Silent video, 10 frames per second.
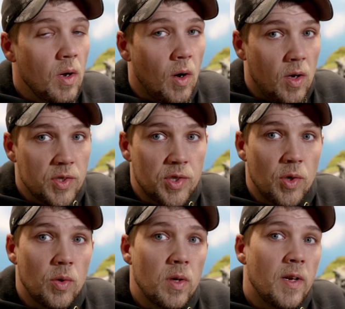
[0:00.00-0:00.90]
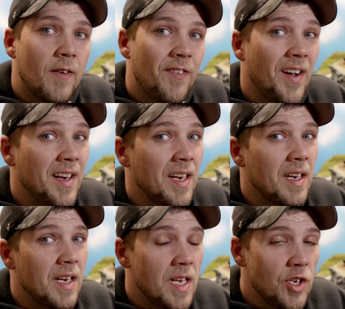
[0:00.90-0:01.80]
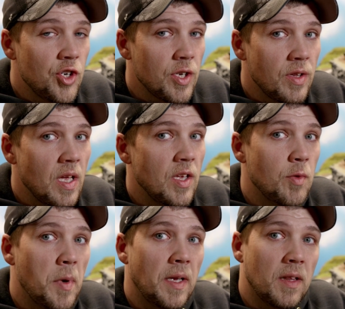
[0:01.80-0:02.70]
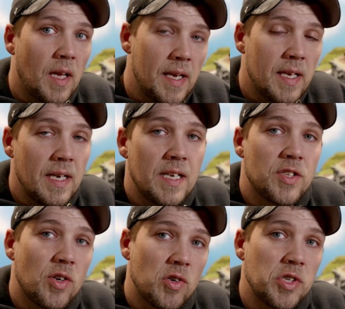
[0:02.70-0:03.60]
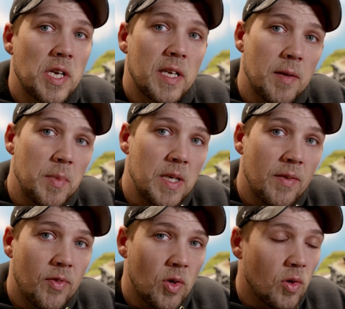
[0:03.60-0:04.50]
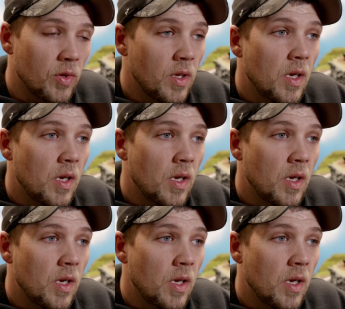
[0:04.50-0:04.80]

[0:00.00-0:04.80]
Also, finding an engine that you might like in a starter set can be difficult.